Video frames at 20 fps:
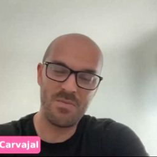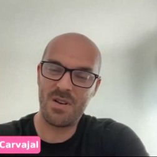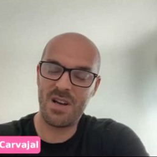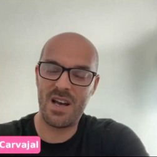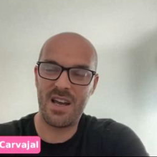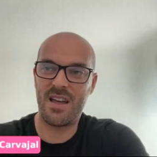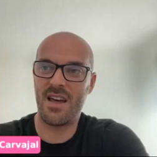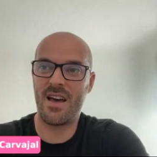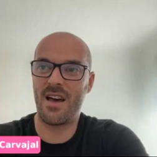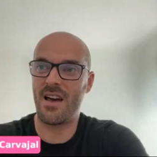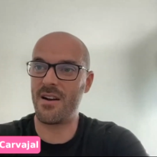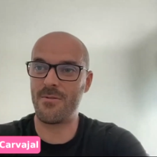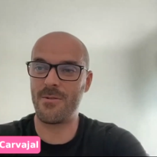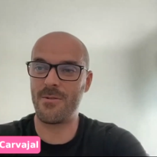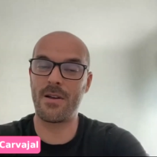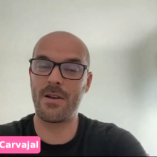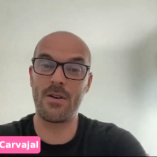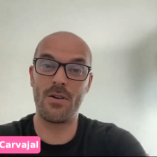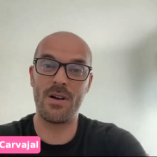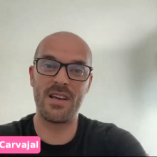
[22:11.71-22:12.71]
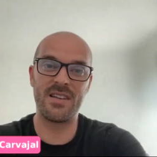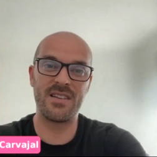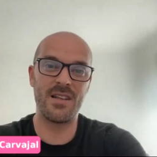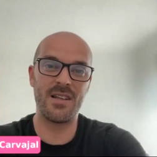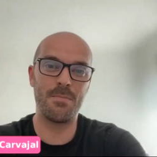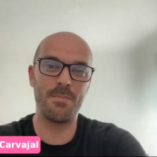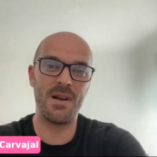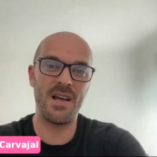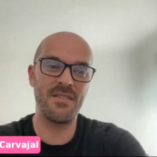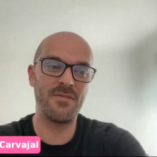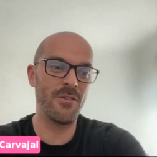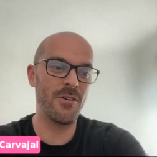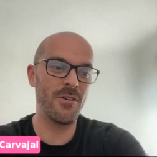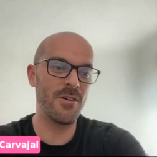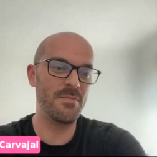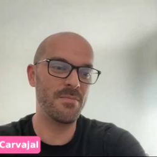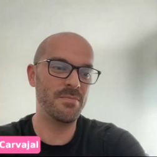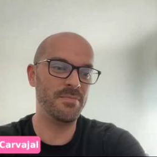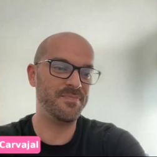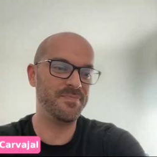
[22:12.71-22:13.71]
a regulated
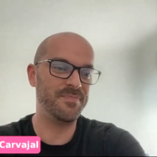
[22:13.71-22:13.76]
platform,